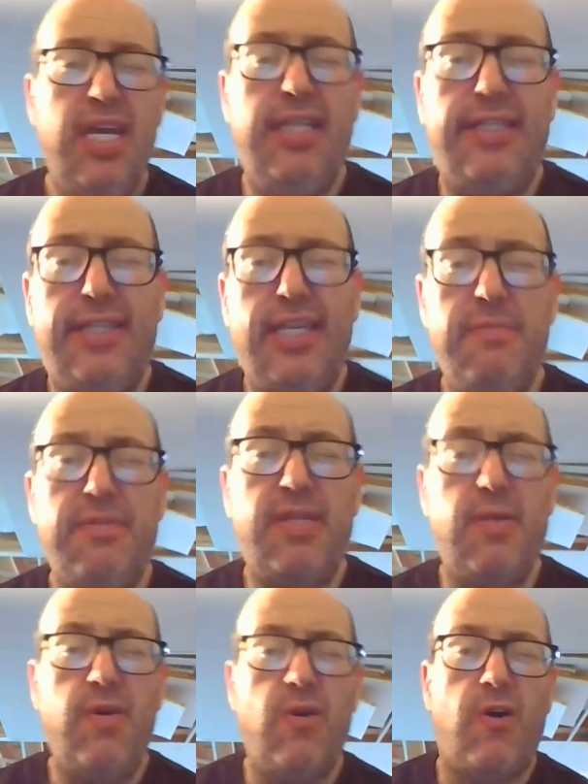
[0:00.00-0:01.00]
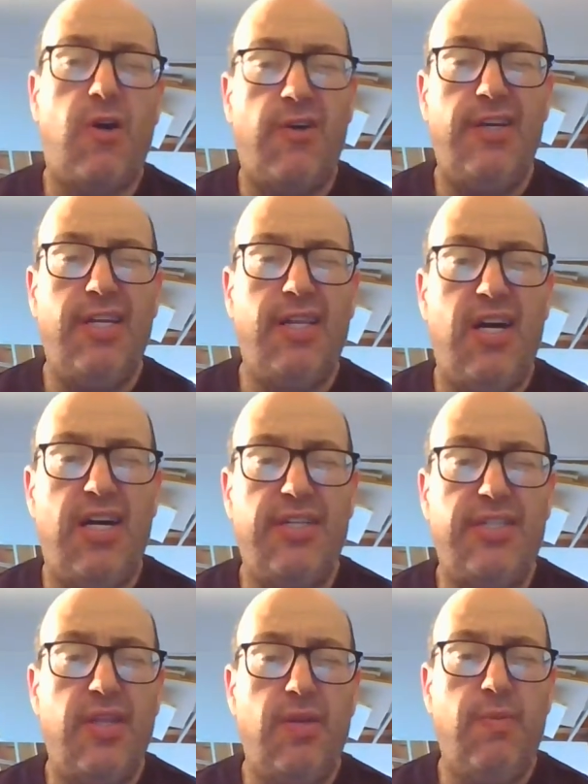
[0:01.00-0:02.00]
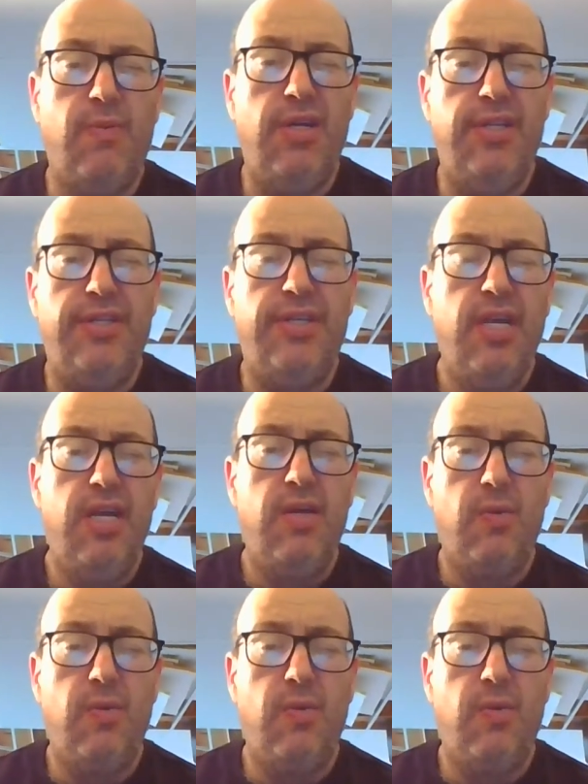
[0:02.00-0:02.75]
it seems that we are already lost in the woods.